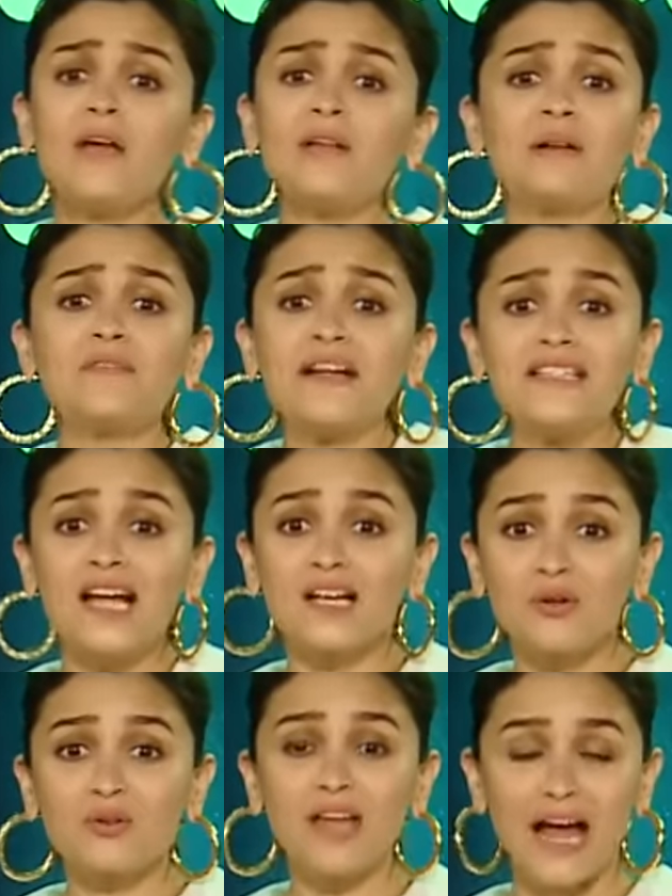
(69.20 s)
I know, if I tell
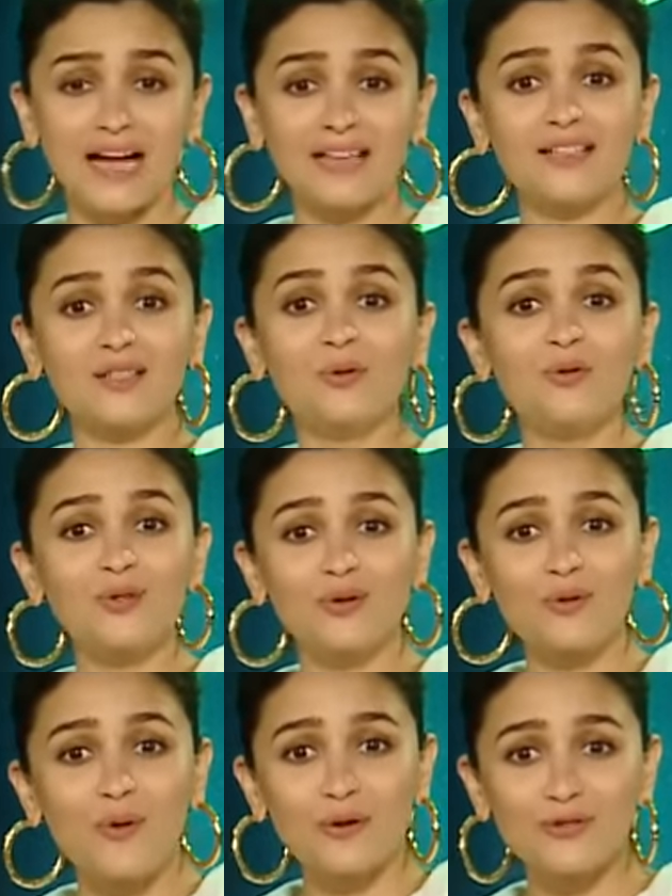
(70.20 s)
you that, then who's
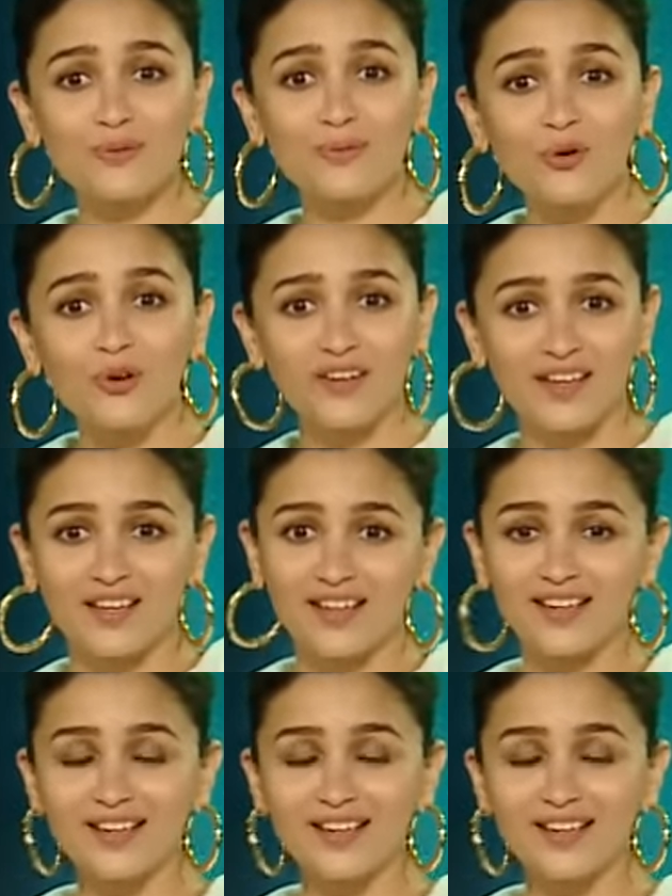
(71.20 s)
going to watch the movie?